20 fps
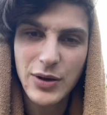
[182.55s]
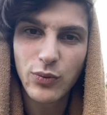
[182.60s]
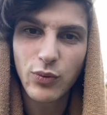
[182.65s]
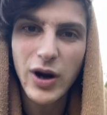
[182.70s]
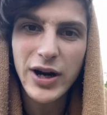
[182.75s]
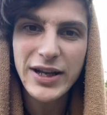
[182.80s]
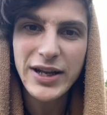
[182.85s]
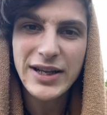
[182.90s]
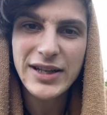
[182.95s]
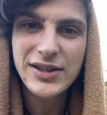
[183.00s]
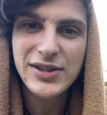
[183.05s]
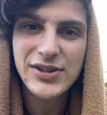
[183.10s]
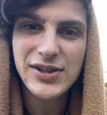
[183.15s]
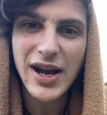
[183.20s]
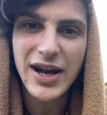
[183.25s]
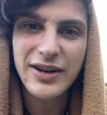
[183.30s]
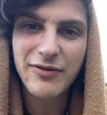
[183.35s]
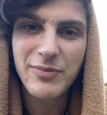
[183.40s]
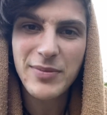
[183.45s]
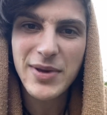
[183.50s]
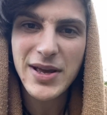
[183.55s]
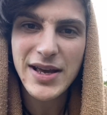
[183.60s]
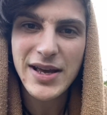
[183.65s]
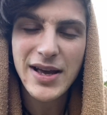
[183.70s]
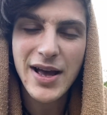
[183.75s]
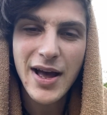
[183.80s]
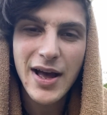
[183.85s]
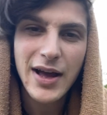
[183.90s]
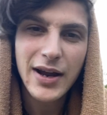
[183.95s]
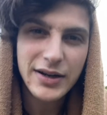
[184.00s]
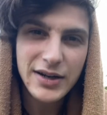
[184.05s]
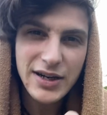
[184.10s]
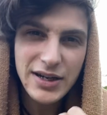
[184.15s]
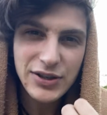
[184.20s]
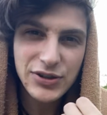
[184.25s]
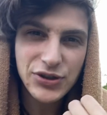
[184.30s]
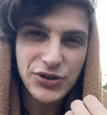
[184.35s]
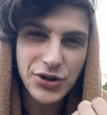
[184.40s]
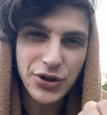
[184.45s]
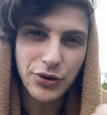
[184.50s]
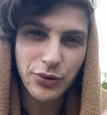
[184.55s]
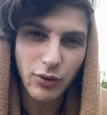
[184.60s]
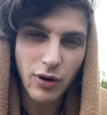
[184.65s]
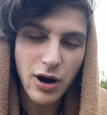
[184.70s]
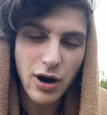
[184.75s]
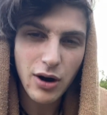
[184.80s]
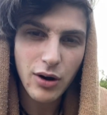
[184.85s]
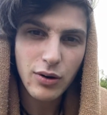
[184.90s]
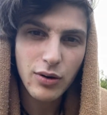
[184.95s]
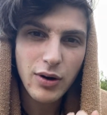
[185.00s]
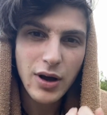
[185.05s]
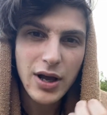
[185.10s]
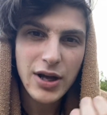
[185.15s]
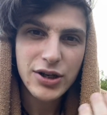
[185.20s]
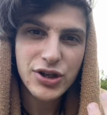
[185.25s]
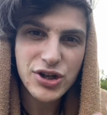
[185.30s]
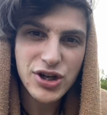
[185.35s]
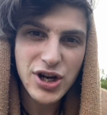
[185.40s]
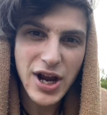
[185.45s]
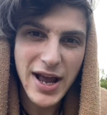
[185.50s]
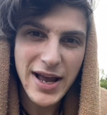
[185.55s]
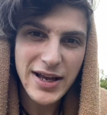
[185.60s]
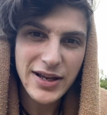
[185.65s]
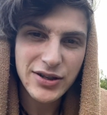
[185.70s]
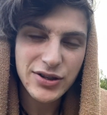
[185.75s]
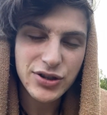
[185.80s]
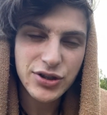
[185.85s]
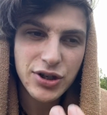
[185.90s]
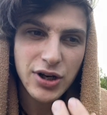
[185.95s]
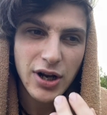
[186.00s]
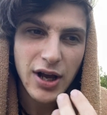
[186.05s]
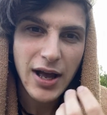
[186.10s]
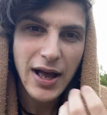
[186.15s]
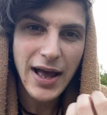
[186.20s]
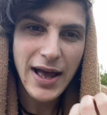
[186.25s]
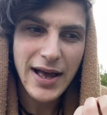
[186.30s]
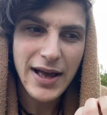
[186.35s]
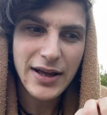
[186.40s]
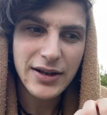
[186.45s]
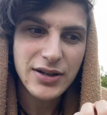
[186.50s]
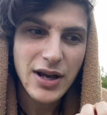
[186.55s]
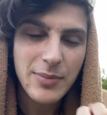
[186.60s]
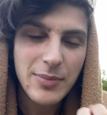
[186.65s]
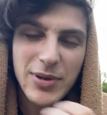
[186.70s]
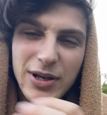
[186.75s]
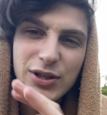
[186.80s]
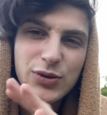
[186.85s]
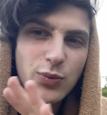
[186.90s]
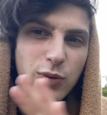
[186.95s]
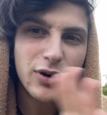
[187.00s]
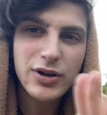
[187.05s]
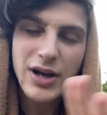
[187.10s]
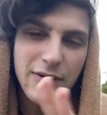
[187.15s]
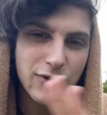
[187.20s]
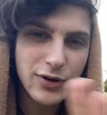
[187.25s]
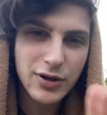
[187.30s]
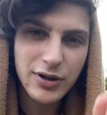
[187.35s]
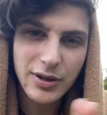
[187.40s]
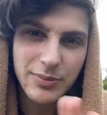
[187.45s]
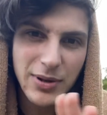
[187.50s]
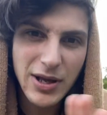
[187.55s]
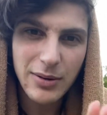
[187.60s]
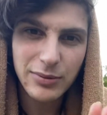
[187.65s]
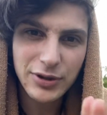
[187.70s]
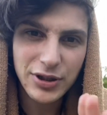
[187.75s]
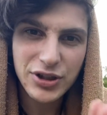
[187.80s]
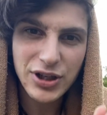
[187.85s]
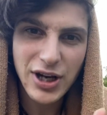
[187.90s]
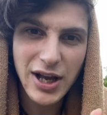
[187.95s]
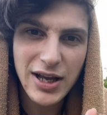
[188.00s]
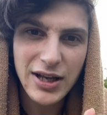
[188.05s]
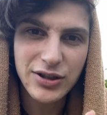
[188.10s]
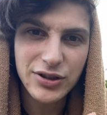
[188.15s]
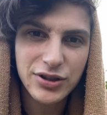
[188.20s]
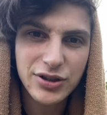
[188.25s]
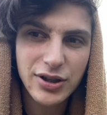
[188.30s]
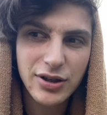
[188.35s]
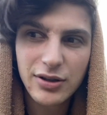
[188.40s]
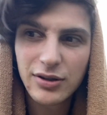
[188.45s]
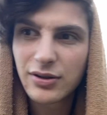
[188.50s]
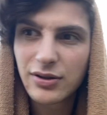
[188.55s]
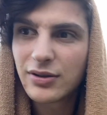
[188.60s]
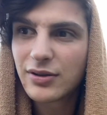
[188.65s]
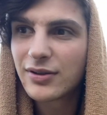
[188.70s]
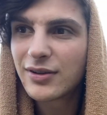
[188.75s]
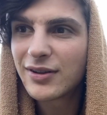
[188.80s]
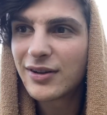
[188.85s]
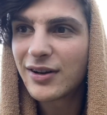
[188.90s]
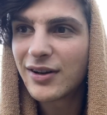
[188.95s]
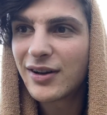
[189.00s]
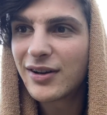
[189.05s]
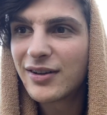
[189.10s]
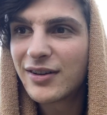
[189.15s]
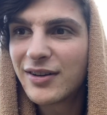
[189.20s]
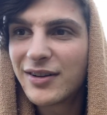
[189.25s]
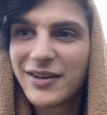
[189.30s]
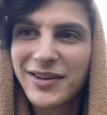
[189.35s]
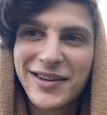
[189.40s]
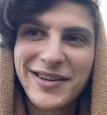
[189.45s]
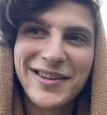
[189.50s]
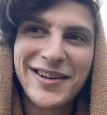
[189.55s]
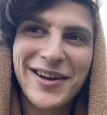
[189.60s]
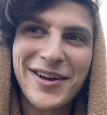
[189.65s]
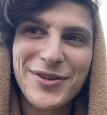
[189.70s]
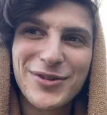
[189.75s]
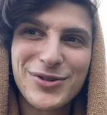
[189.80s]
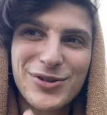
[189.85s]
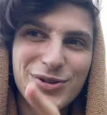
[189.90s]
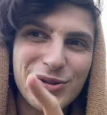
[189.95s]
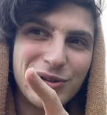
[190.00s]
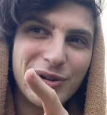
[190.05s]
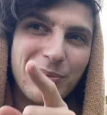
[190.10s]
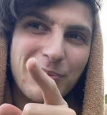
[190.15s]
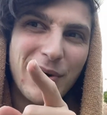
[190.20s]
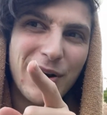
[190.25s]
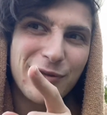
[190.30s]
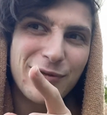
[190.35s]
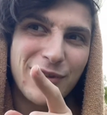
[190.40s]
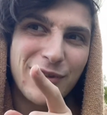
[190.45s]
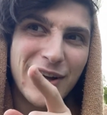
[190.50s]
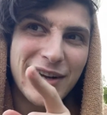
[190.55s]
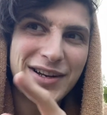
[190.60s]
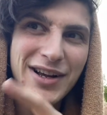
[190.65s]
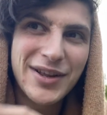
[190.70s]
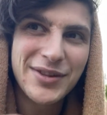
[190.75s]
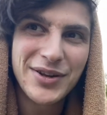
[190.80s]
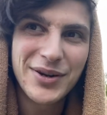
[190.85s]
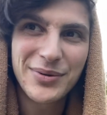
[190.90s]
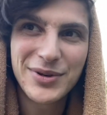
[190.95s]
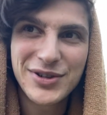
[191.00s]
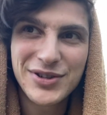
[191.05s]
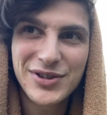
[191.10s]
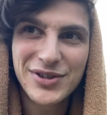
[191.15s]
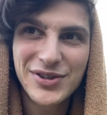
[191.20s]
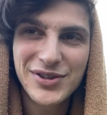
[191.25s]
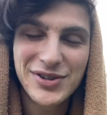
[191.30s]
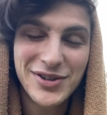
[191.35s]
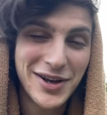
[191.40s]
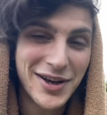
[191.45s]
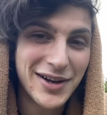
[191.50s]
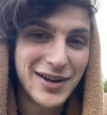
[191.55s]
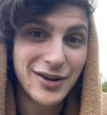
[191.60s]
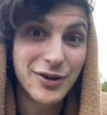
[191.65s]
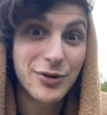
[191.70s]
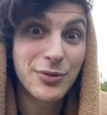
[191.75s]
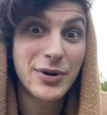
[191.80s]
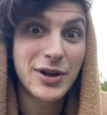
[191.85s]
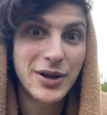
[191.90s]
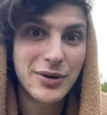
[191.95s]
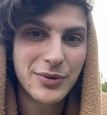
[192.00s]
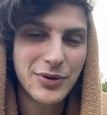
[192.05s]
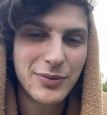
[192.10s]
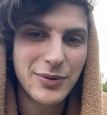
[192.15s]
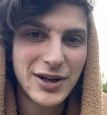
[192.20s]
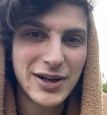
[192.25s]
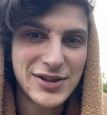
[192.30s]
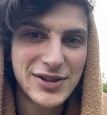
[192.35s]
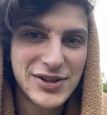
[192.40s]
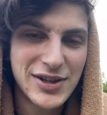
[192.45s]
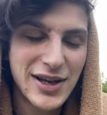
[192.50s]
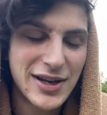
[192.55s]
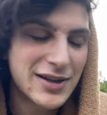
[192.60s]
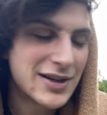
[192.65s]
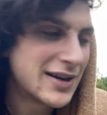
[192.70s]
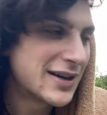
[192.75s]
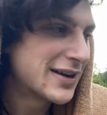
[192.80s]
What inside of me needs to grow, change, and because we're never going to be able to change. Oh, there's a little butterfly down there, which is agreeing with what I say.